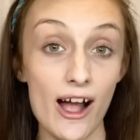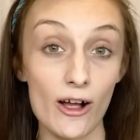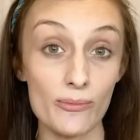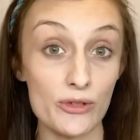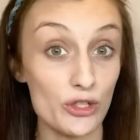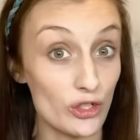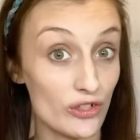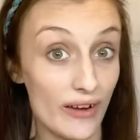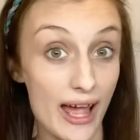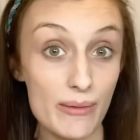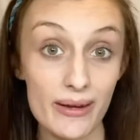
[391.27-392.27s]
search
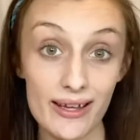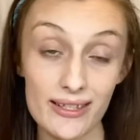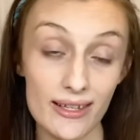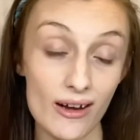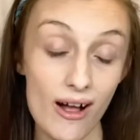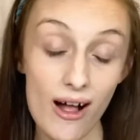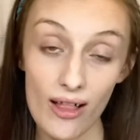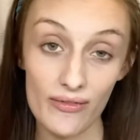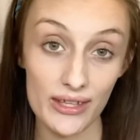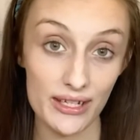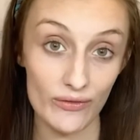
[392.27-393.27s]
your headbands, and all
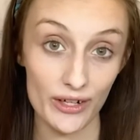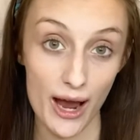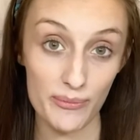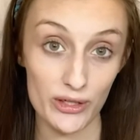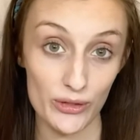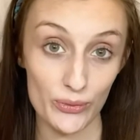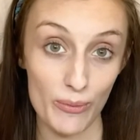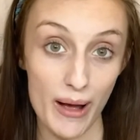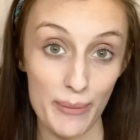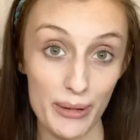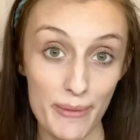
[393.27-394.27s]
of the different options will
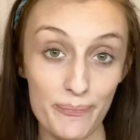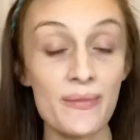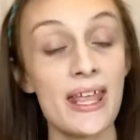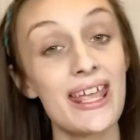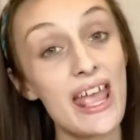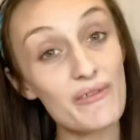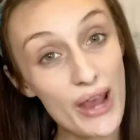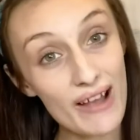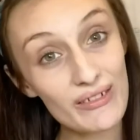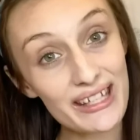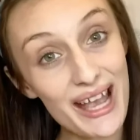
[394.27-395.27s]
pop up. If you
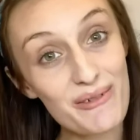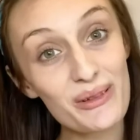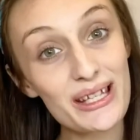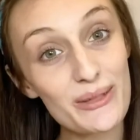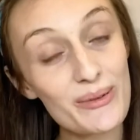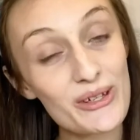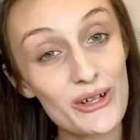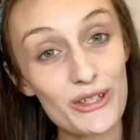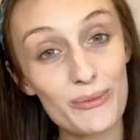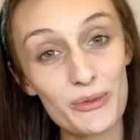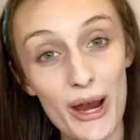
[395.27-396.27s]
haven't yet, please be sure
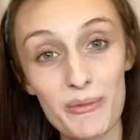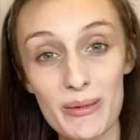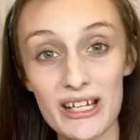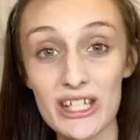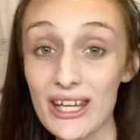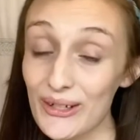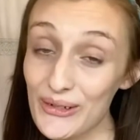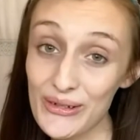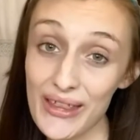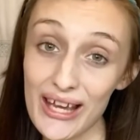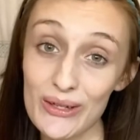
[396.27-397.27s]
to subscribe to my channel
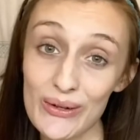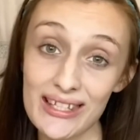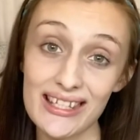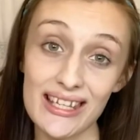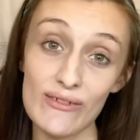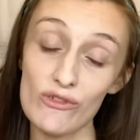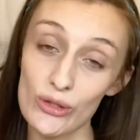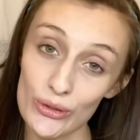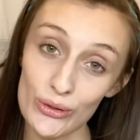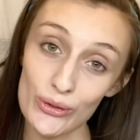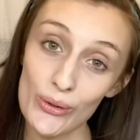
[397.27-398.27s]
so that you can see
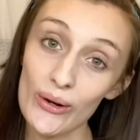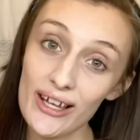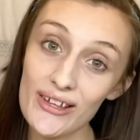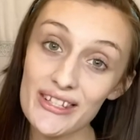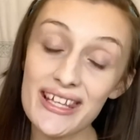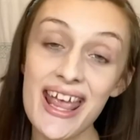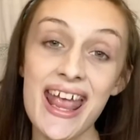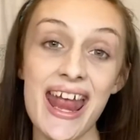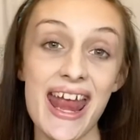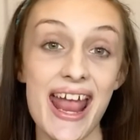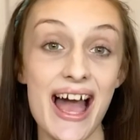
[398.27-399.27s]
future tutorials,
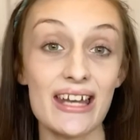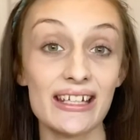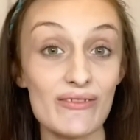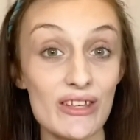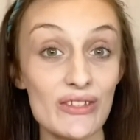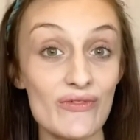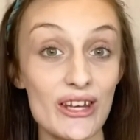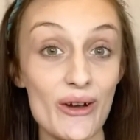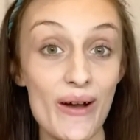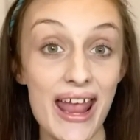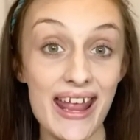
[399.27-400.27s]
and give this
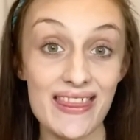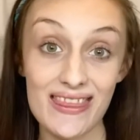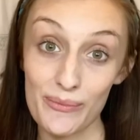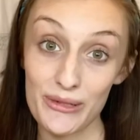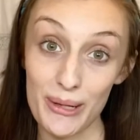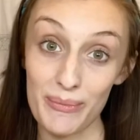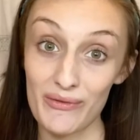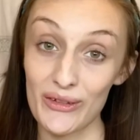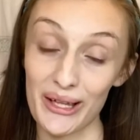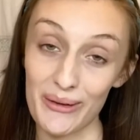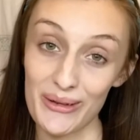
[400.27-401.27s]
video a thumbs up if
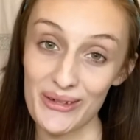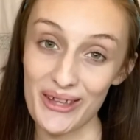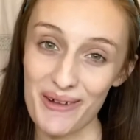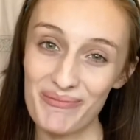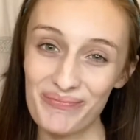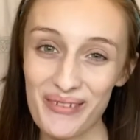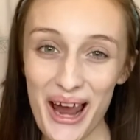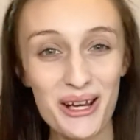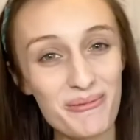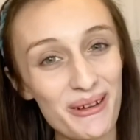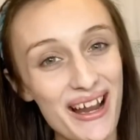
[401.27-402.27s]
you like what you saw. I
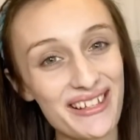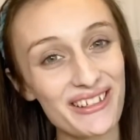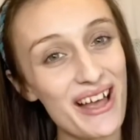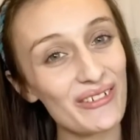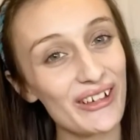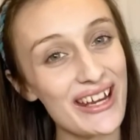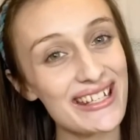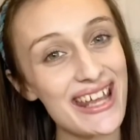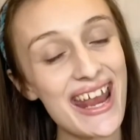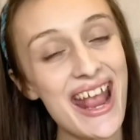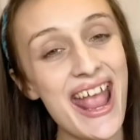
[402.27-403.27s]
hope you guys all have a great
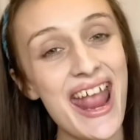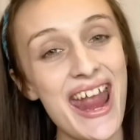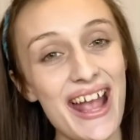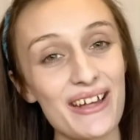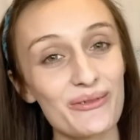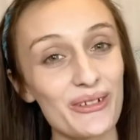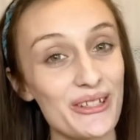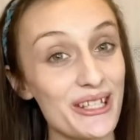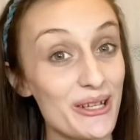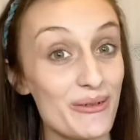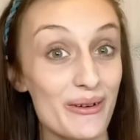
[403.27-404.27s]
day, and we'll
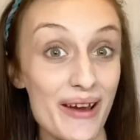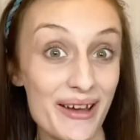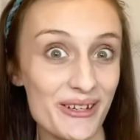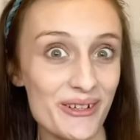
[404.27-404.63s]
see you around.